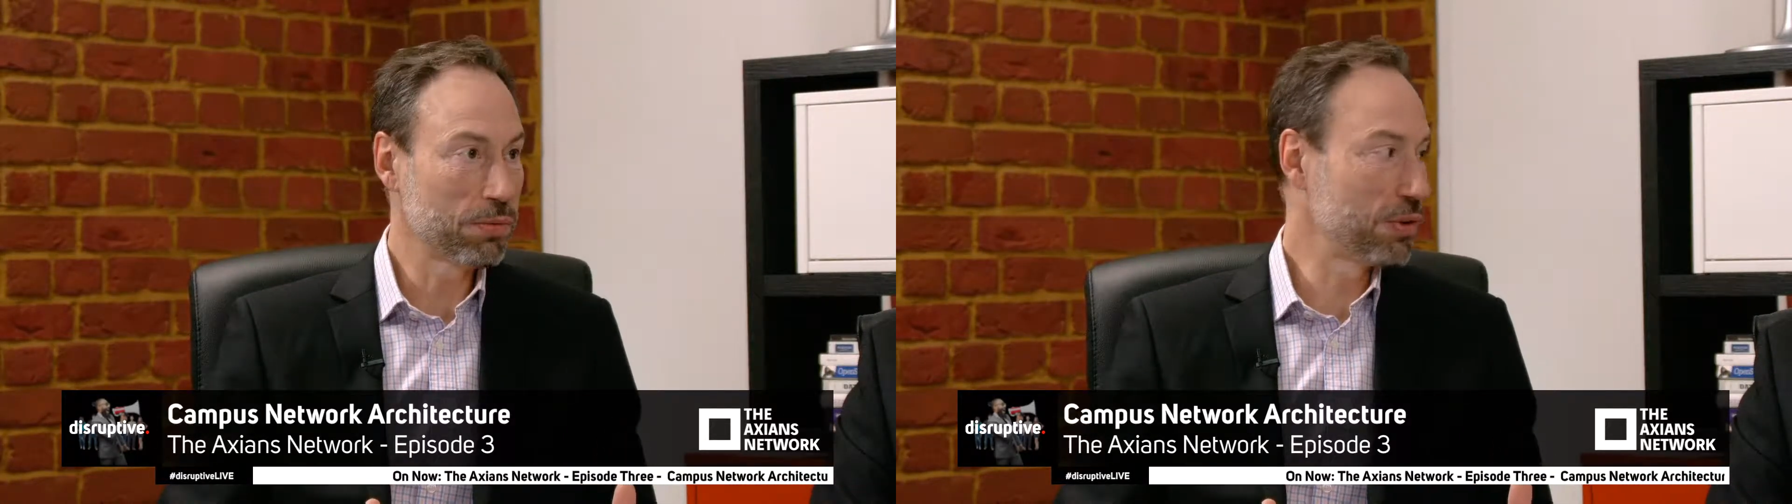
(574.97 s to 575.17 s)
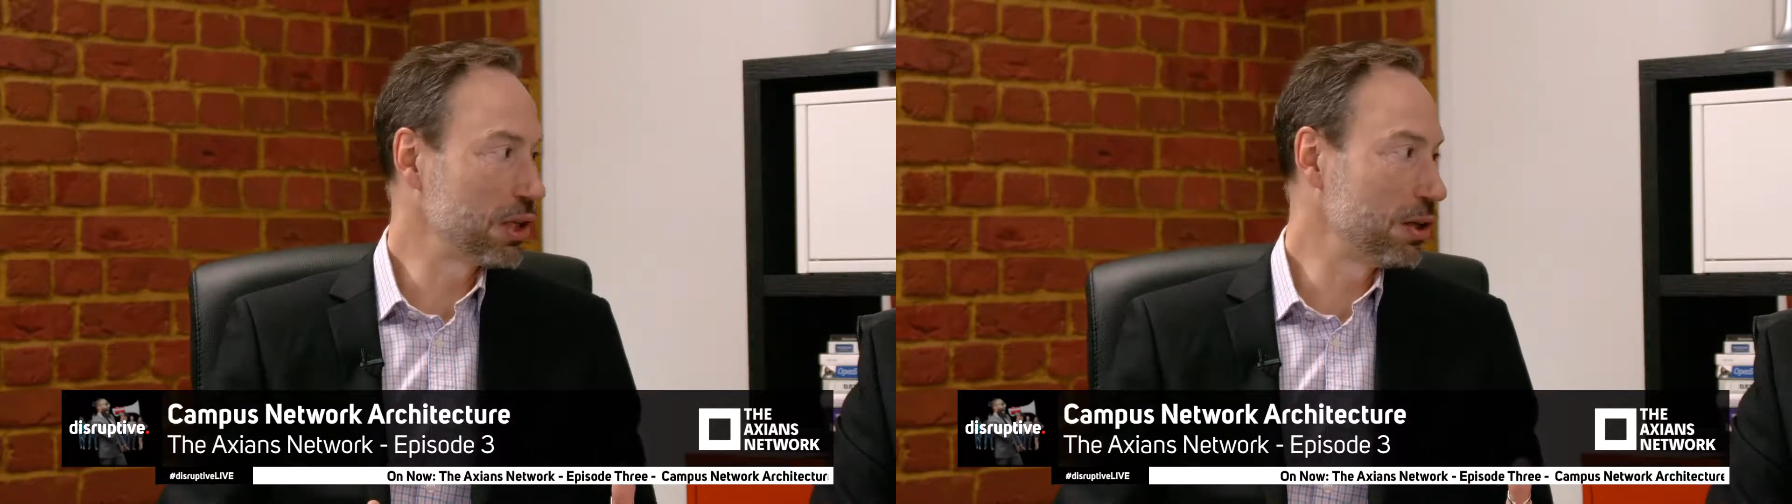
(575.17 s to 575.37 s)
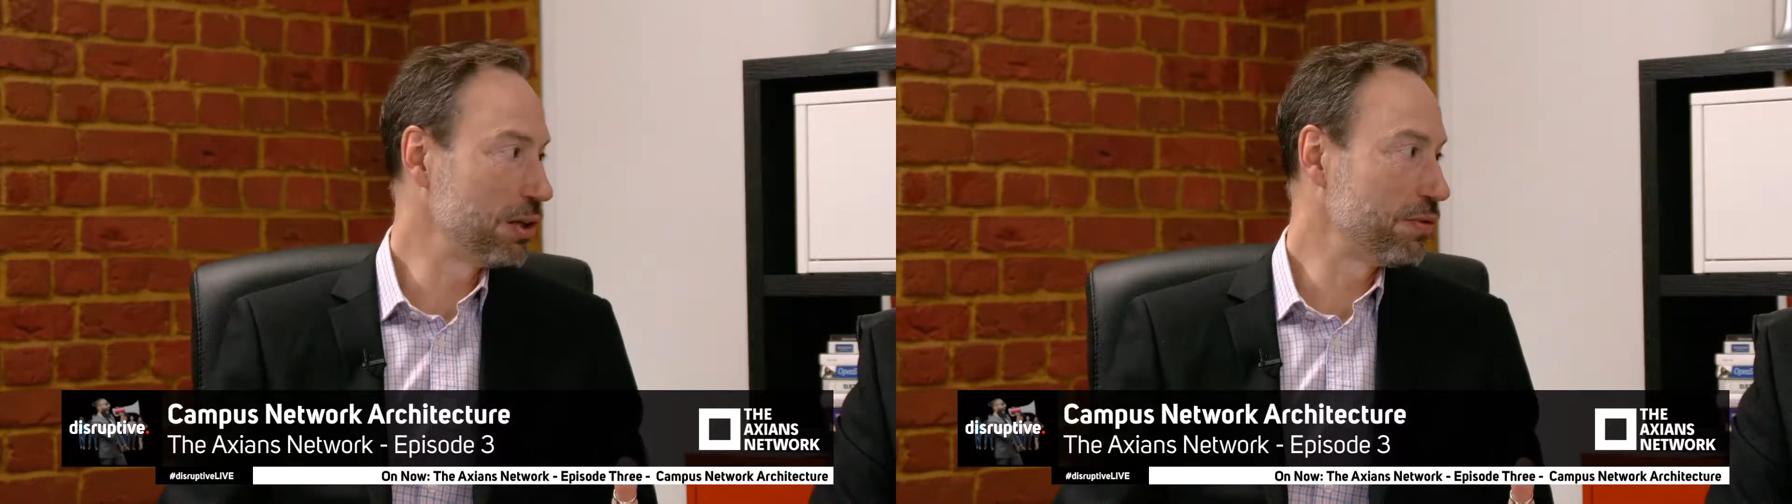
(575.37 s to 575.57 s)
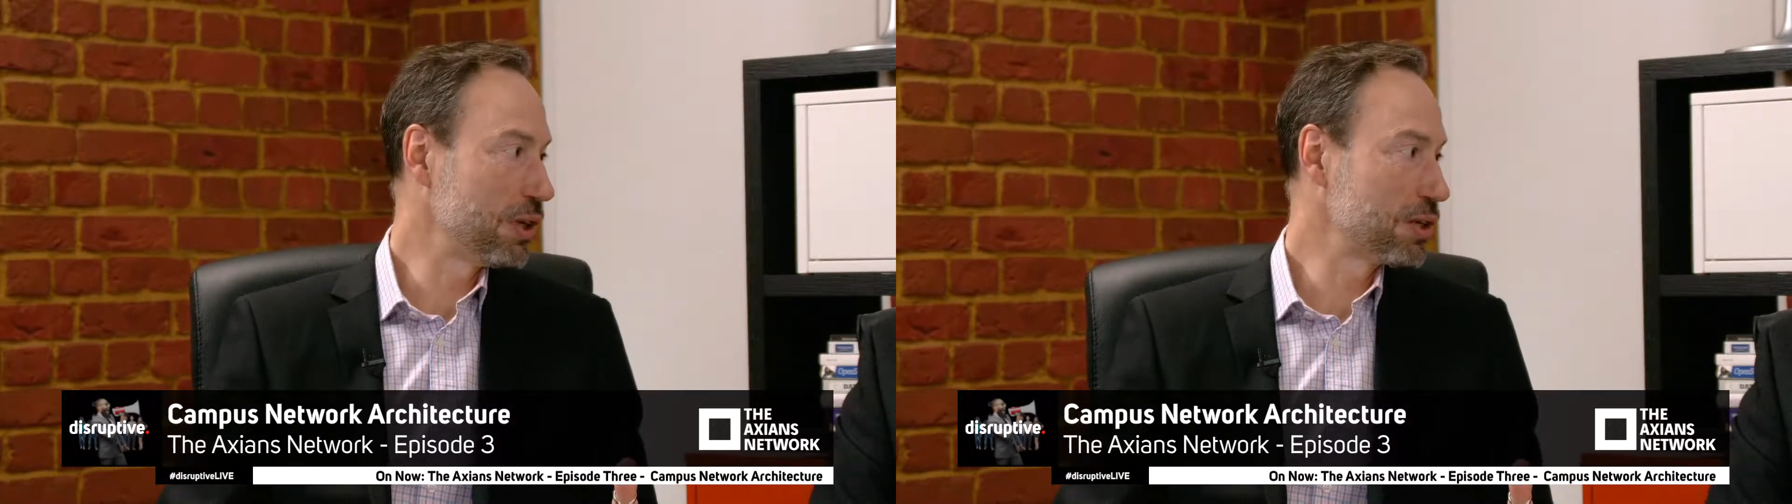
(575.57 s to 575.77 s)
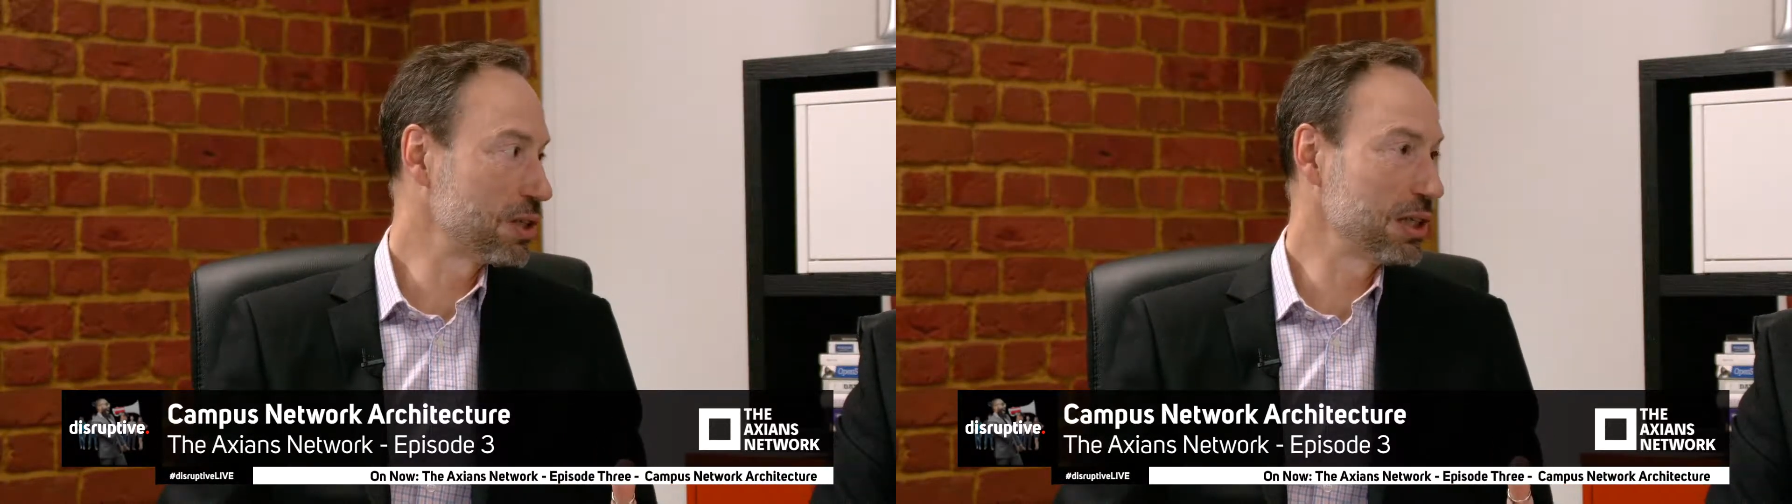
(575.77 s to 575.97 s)
for the
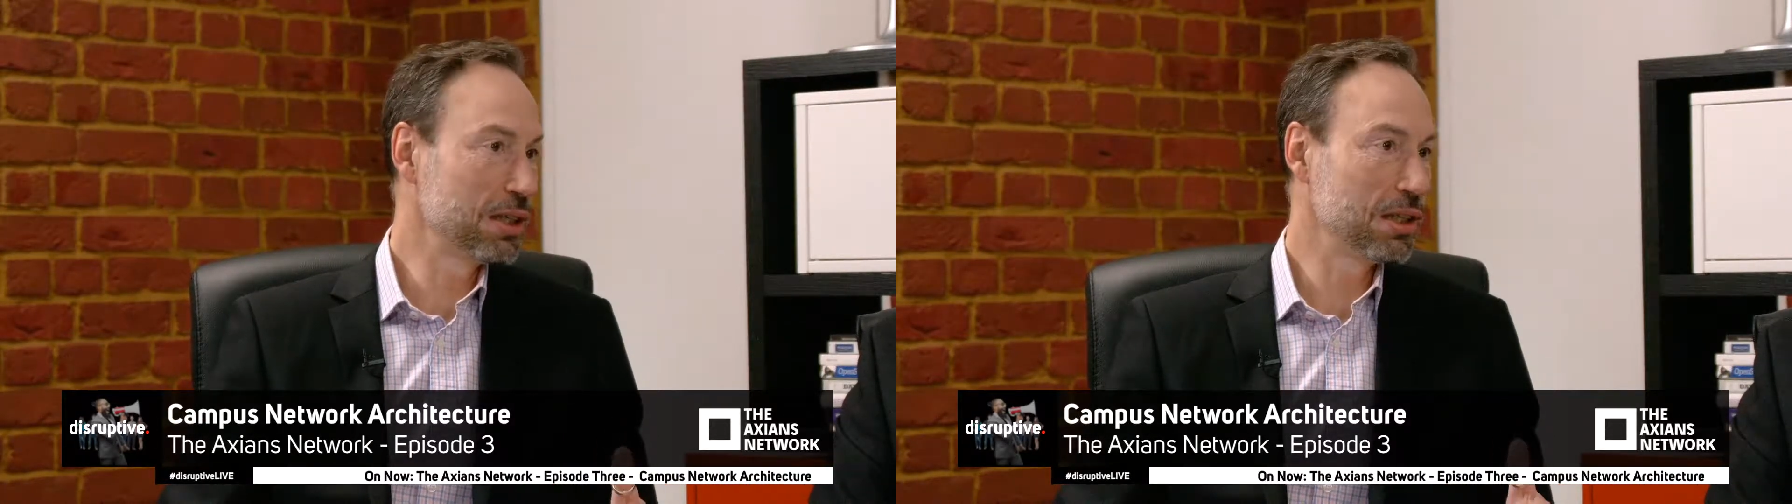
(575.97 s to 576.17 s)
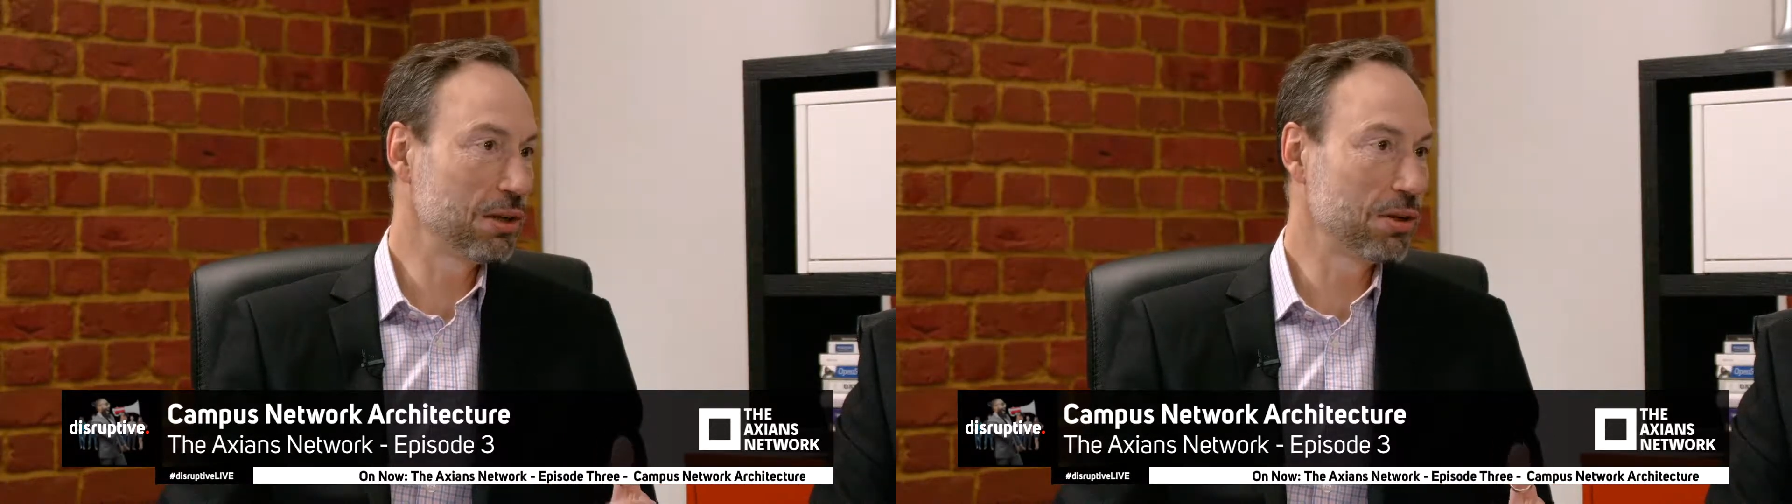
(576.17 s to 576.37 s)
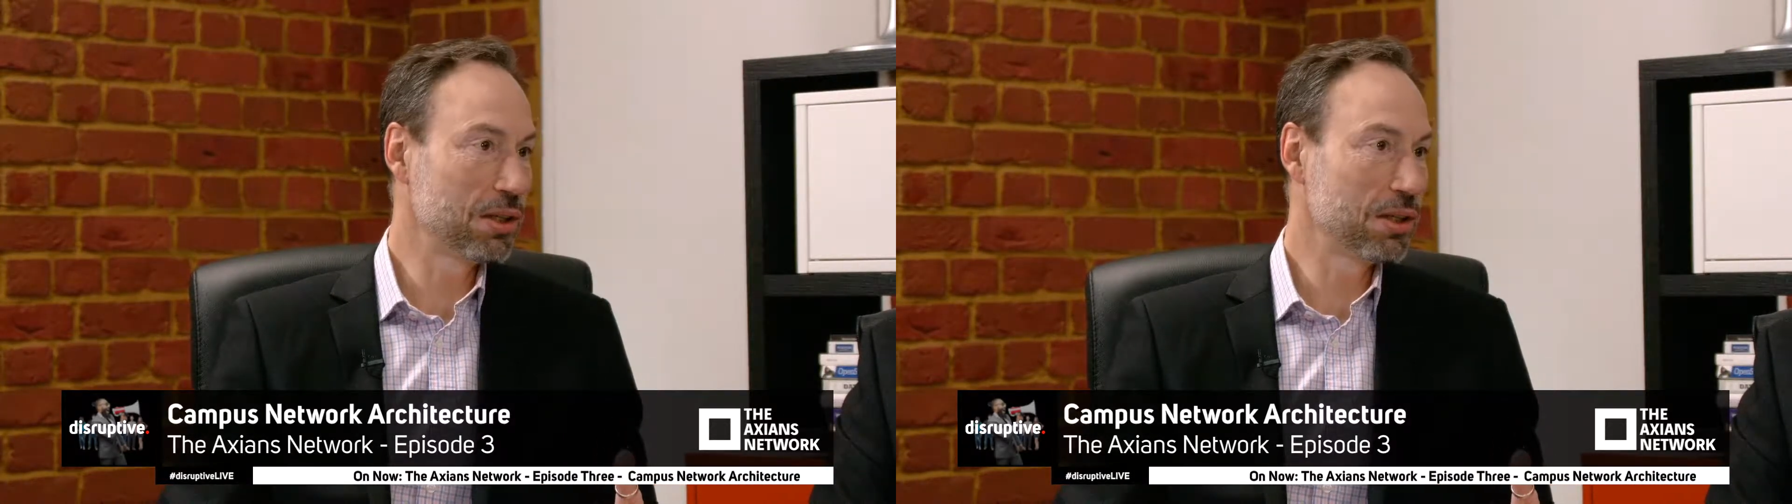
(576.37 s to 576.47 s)
university. You know,